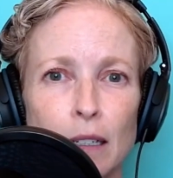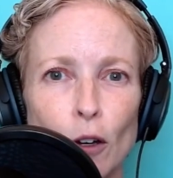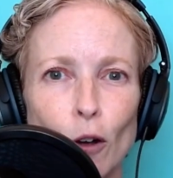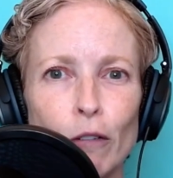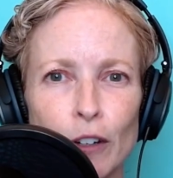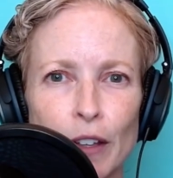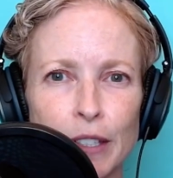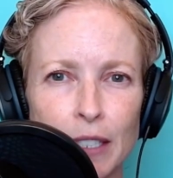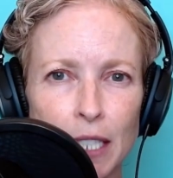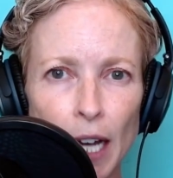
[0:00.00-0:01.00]
over this
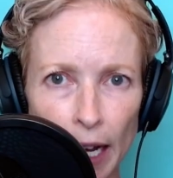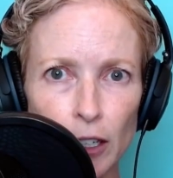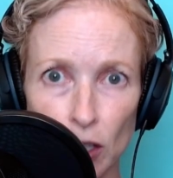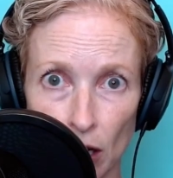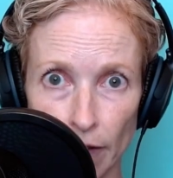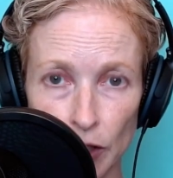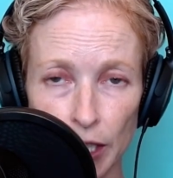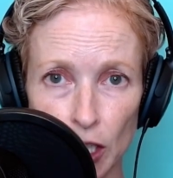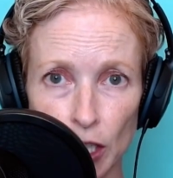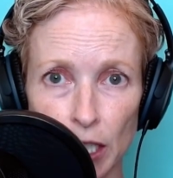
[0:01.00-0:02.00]
entire
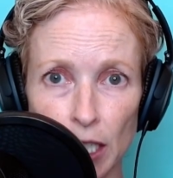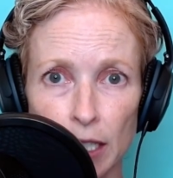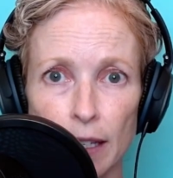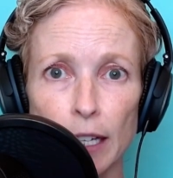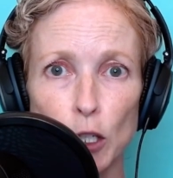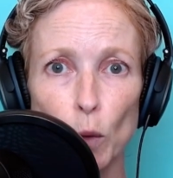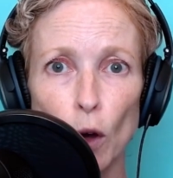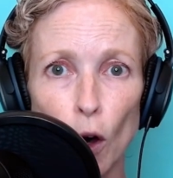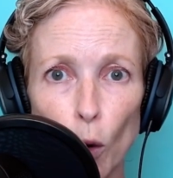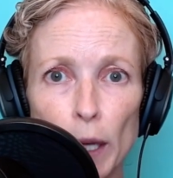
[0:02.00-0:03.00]
conversation is that you
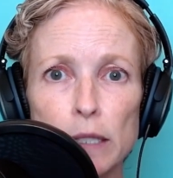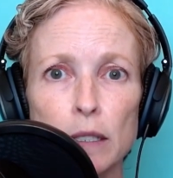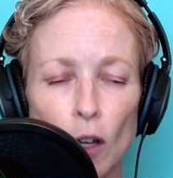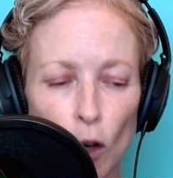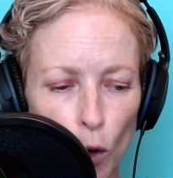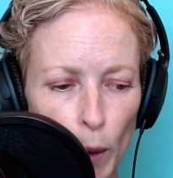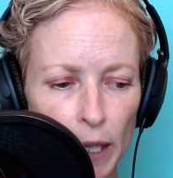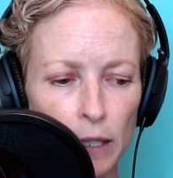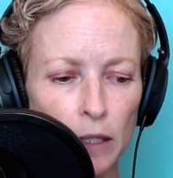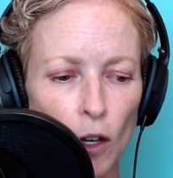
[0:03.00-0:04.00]
always,
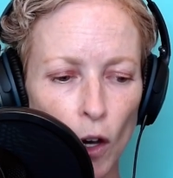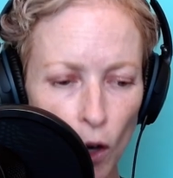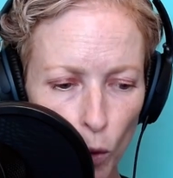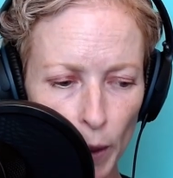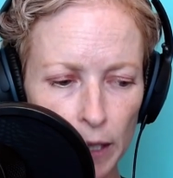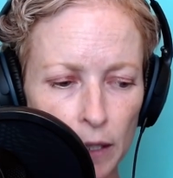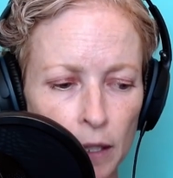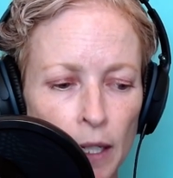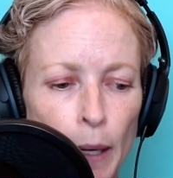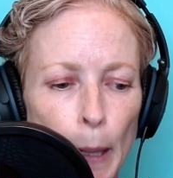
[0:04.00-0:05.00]
always,
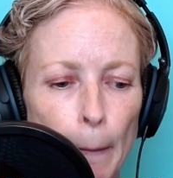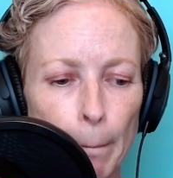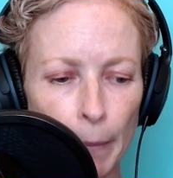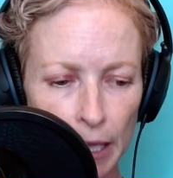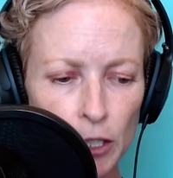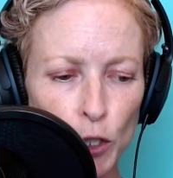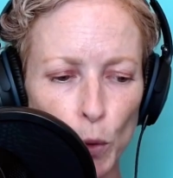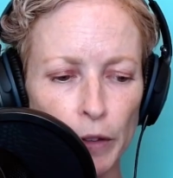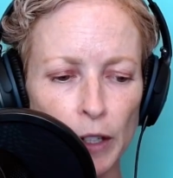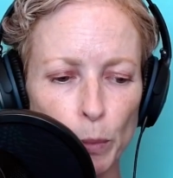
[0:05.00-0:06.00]
always make
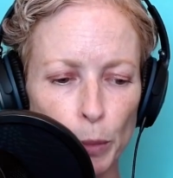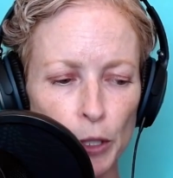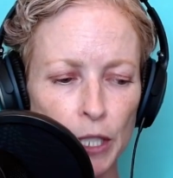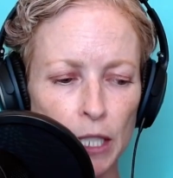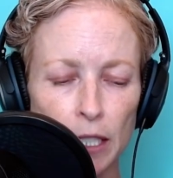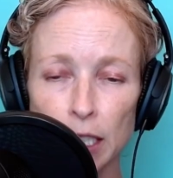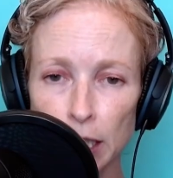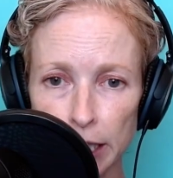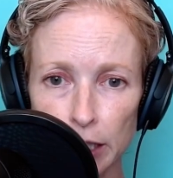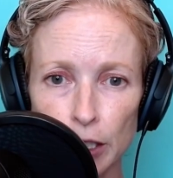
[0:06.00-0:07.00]
sure that the person is
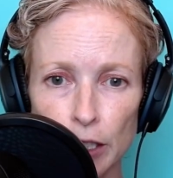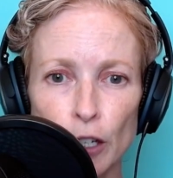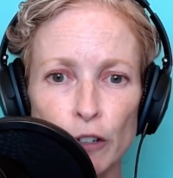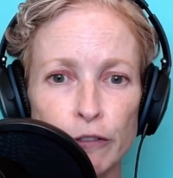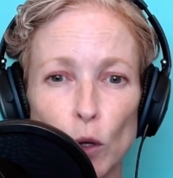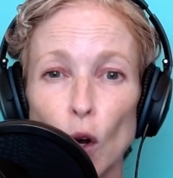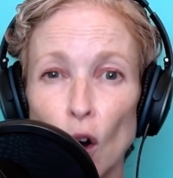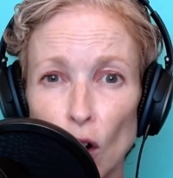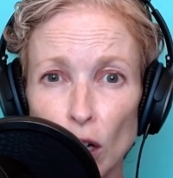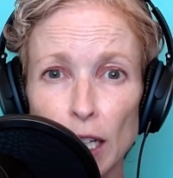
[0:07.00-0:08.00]
cleared for
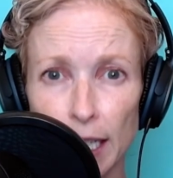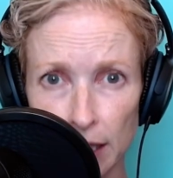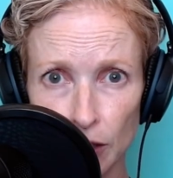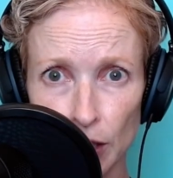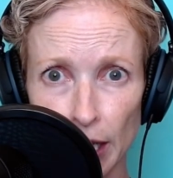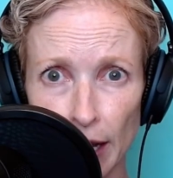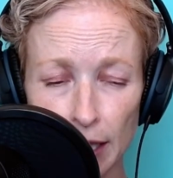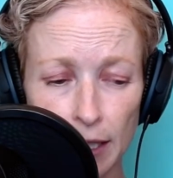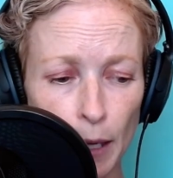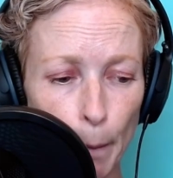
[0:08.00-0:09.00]
all
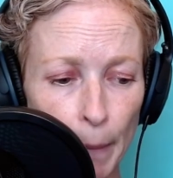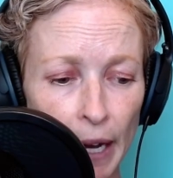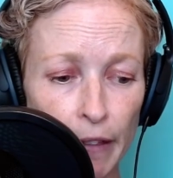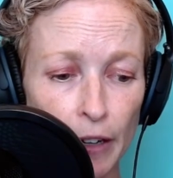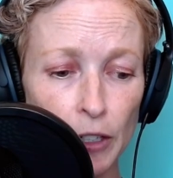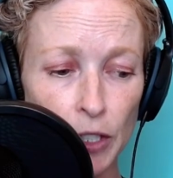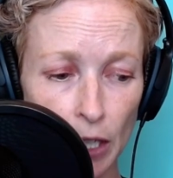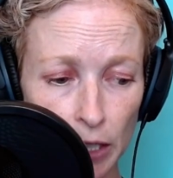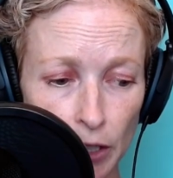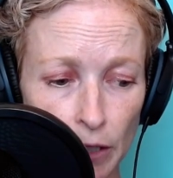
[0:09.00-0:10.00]
exercise by their
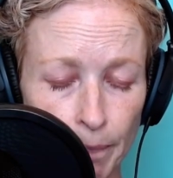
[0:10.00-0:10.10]
doctor.